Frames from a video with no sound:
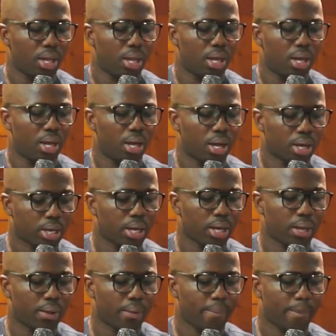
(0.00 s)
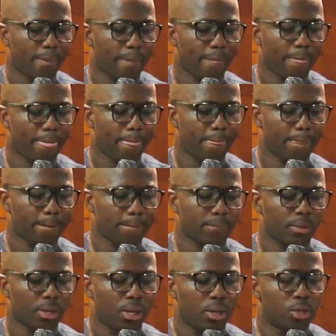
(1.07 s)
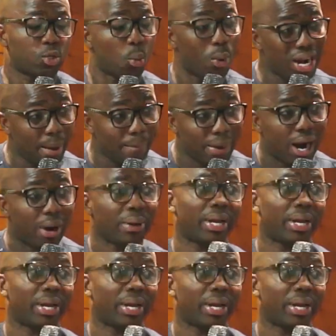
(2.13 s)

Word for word: Okay. So when I'm married,